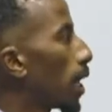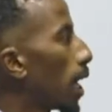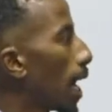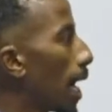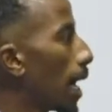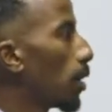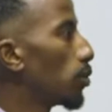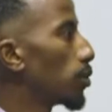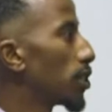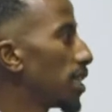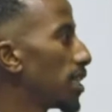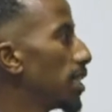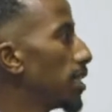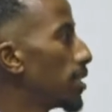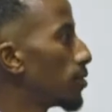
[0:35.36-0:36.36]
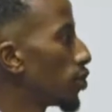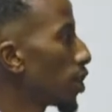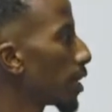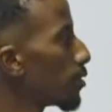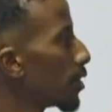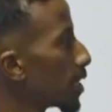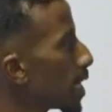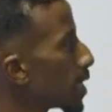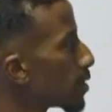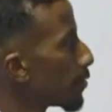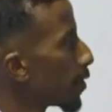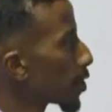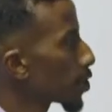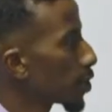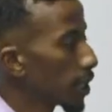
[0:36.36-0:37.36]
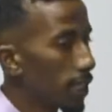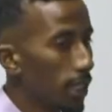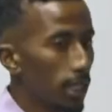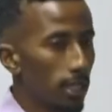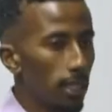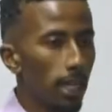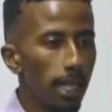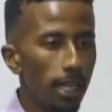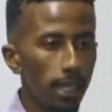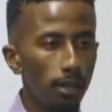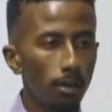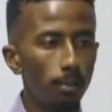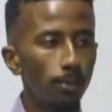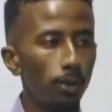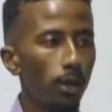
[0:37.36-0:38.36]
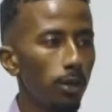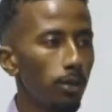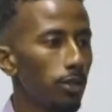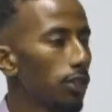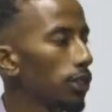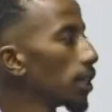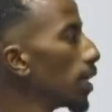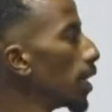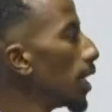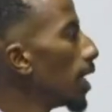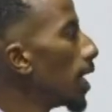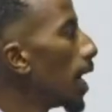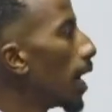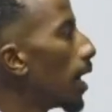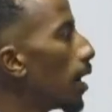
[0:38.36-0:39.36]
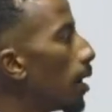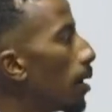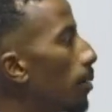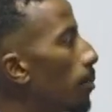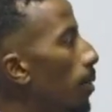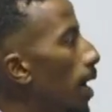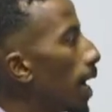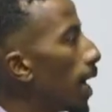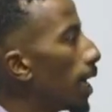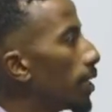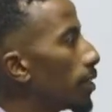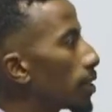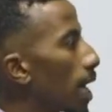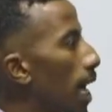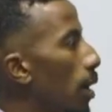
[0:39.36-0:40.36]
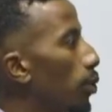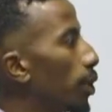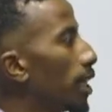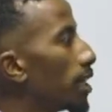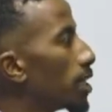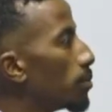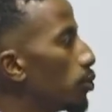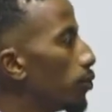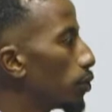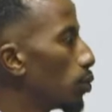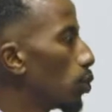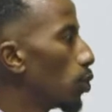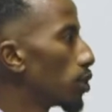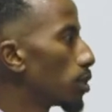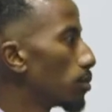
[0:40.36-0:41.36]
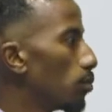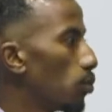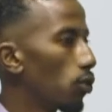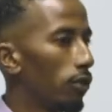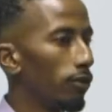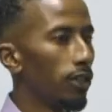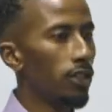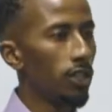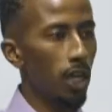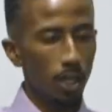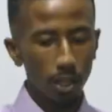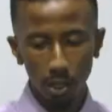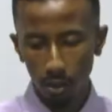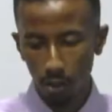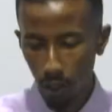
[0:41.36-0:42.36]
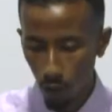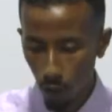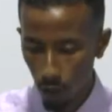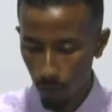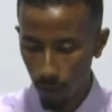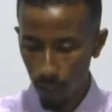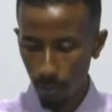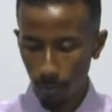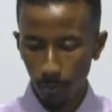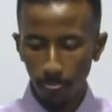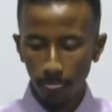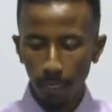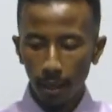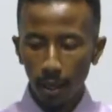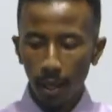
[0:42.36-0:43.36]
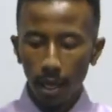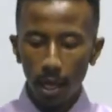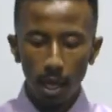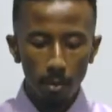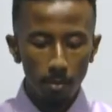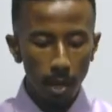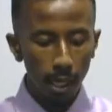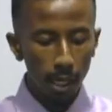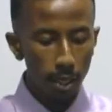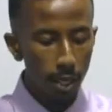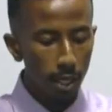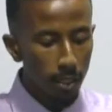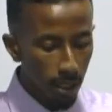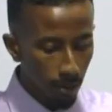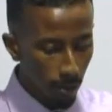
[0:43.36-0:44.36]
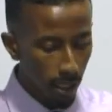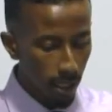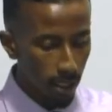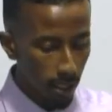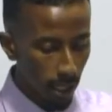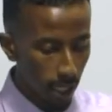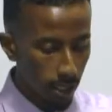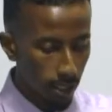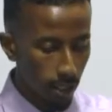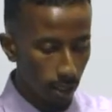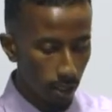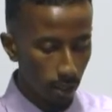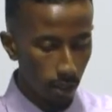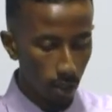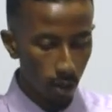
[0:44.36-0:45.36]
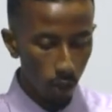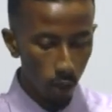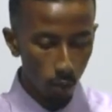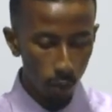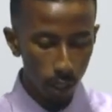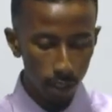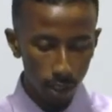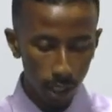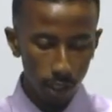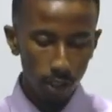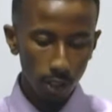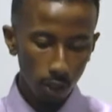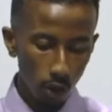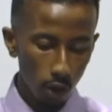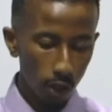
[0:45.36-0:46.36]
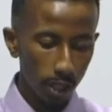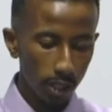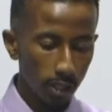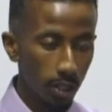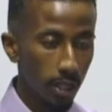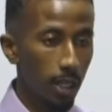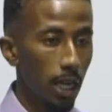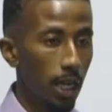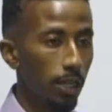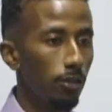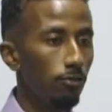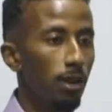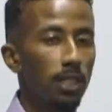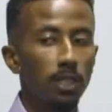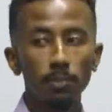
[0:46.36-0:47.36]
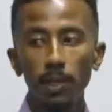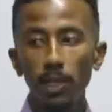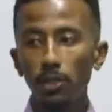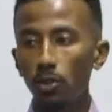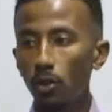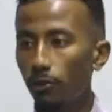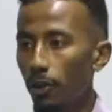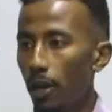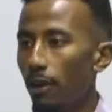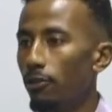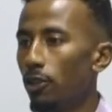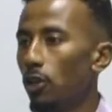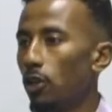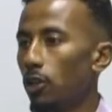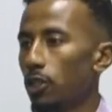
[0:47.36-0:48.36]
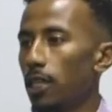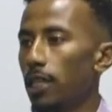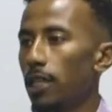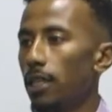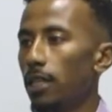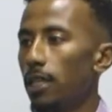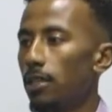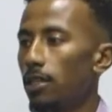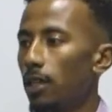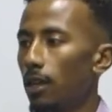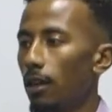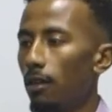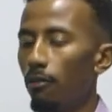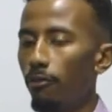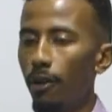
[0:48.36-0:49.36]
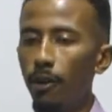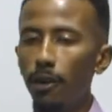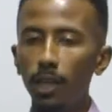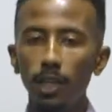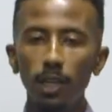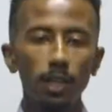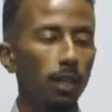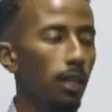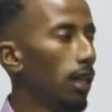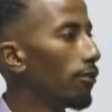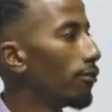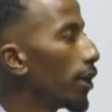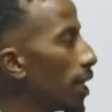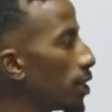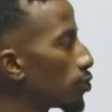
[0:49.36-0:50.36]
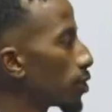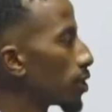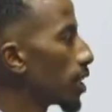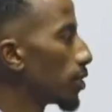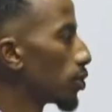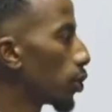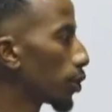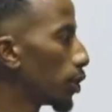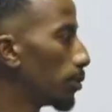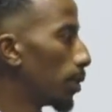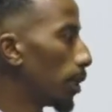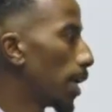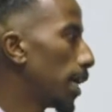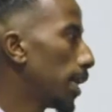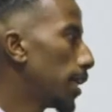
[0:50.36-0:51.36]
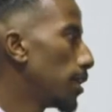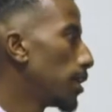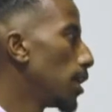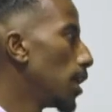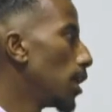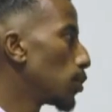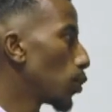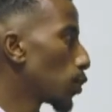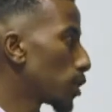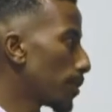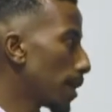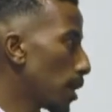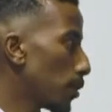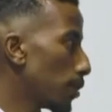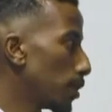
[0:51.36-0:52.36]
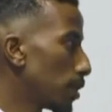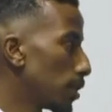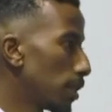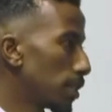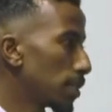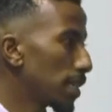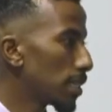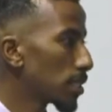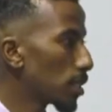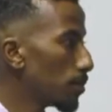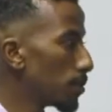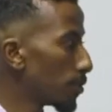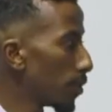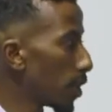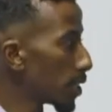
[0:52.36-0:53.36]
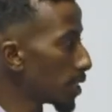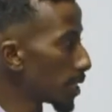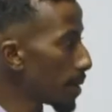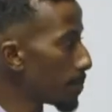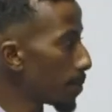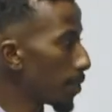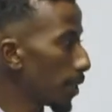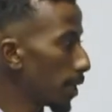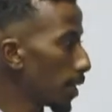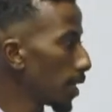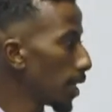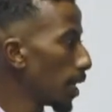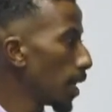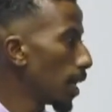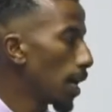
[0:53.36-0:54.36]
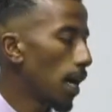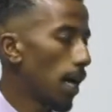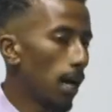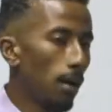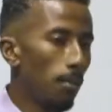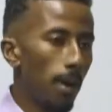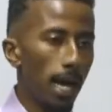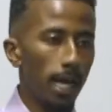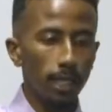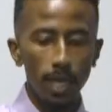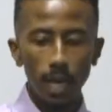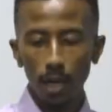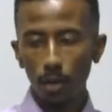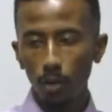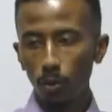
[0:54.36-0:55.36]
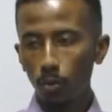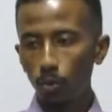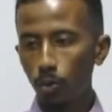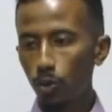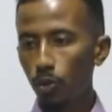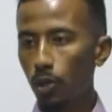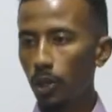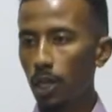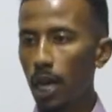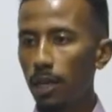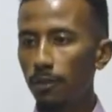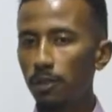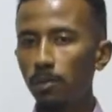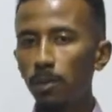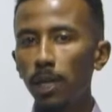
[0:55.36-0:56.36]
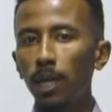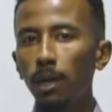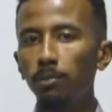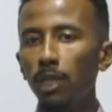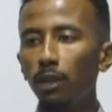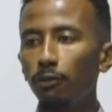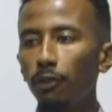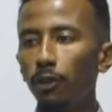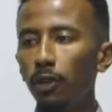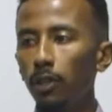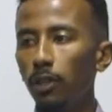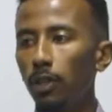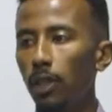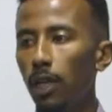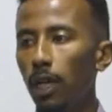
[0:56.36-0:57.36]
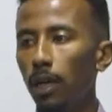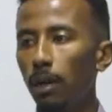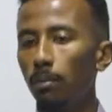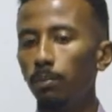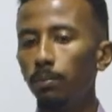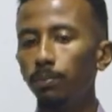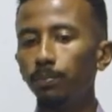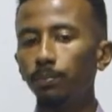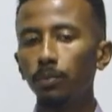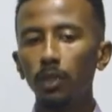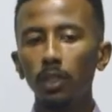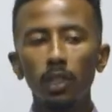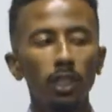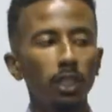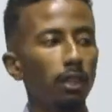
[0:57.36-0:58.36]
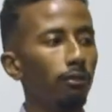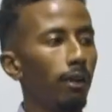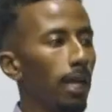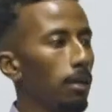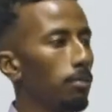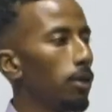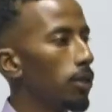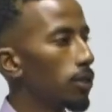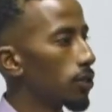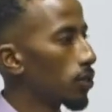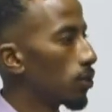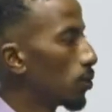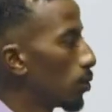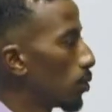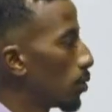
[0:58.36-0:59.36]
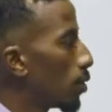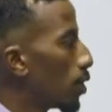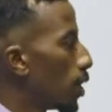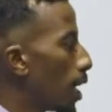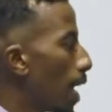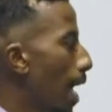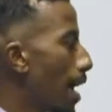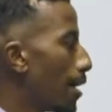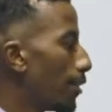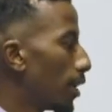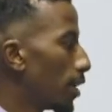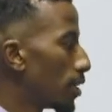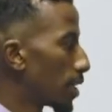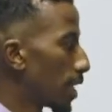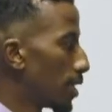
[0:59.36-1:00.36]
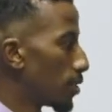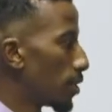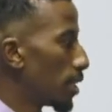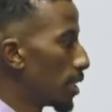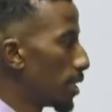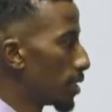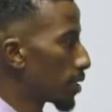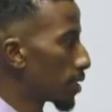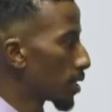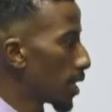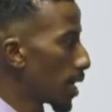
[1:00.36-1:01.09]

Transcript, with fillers: how cities generally tend to function in this linear approach um, and how we need to move towards more of a circular economy. Um, and I think some of this had, you know, we touched a lot on the, the, London recipe. So if you haven't looked at it, it's a very, very interesting document, and it talks about the systems versus empathy, um, and how you can kind of split up different um, developments or areas into these